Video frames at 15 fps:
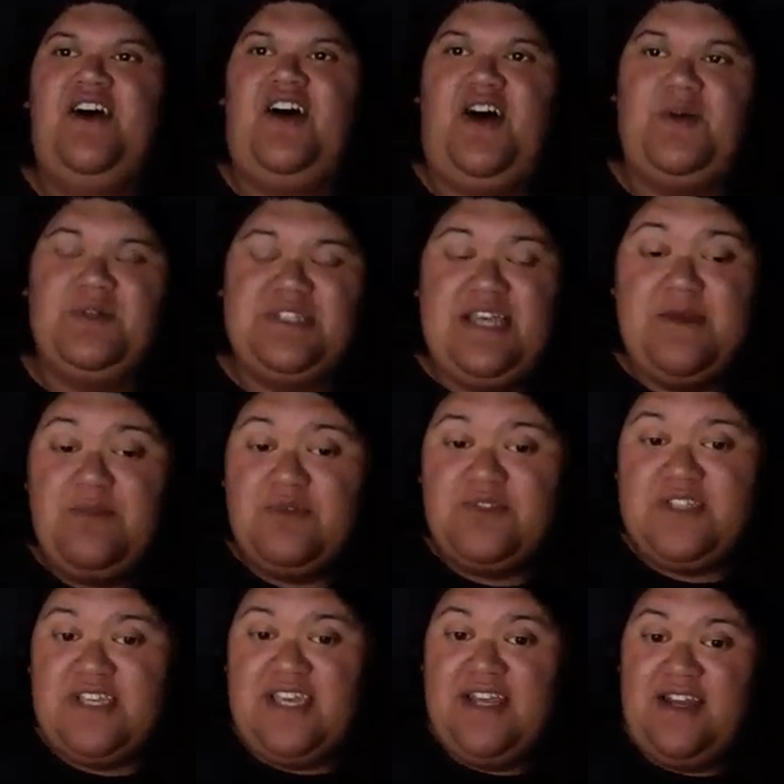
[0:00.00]
I was able
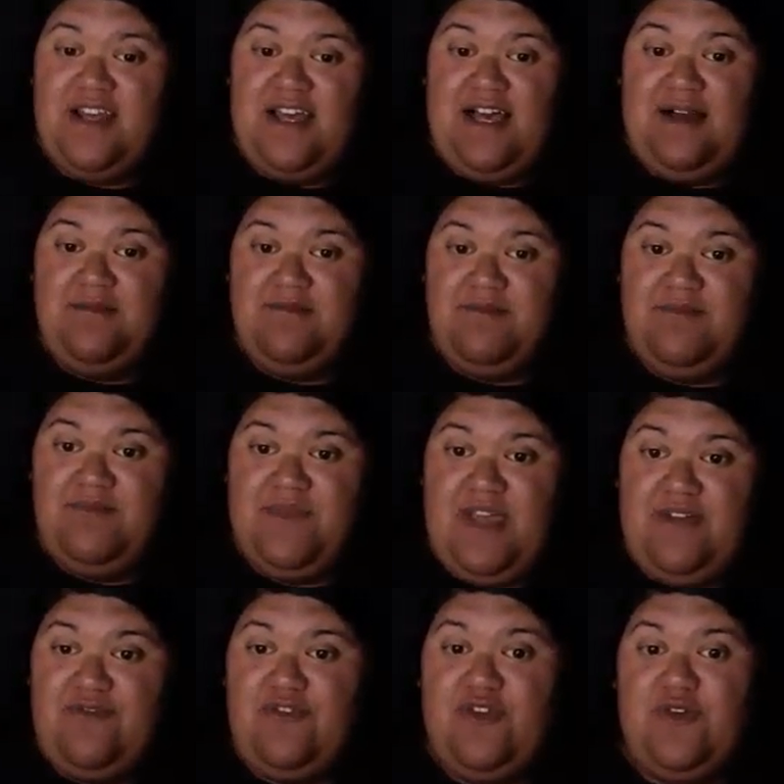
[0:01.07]
to get a
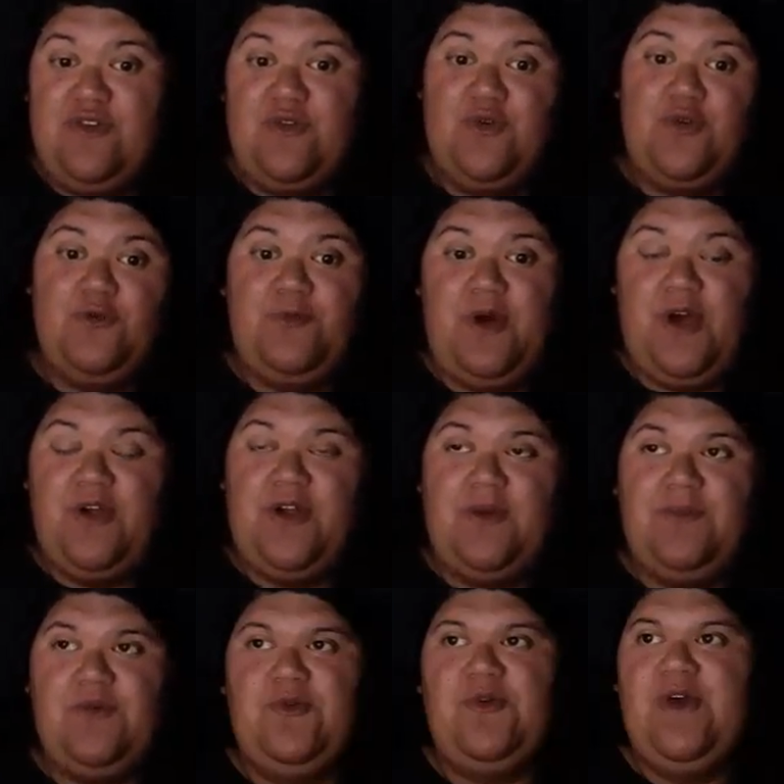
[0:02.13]
few
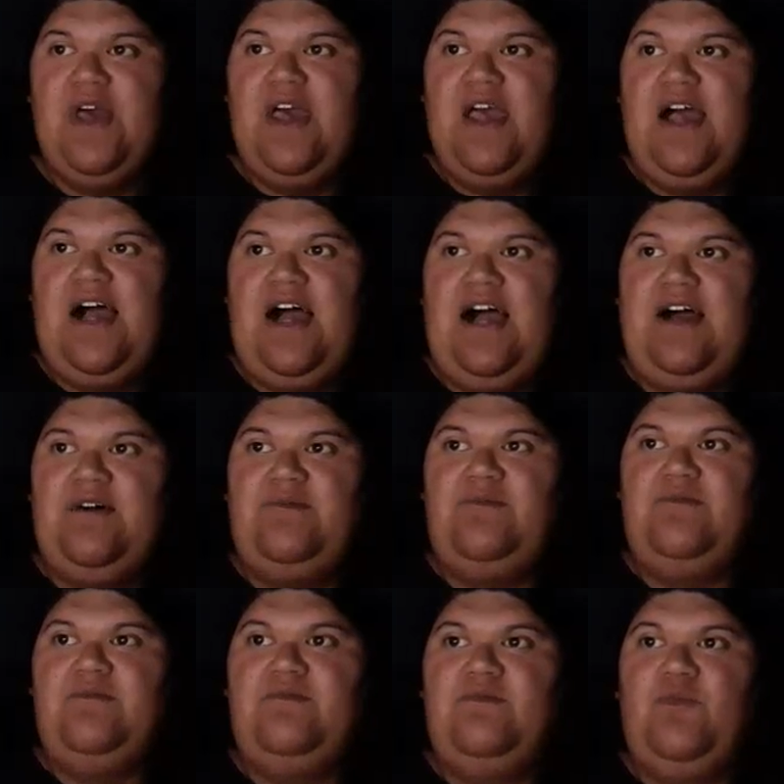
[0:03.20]
kurupaunamu.
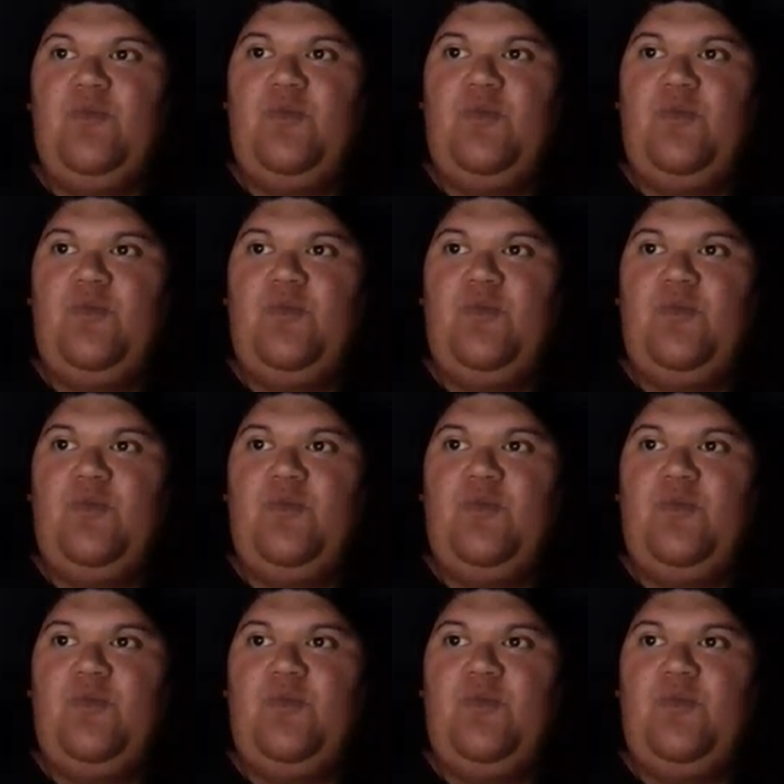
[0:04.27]
One